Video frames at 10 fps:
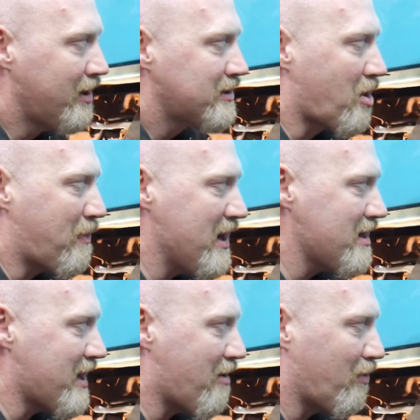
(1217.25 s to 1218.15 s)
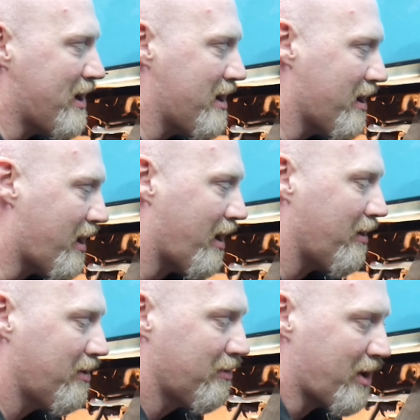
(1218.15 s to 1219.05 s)
So being that we
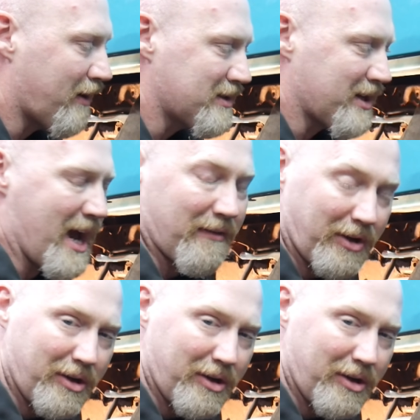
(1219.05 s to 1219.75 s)
obviously have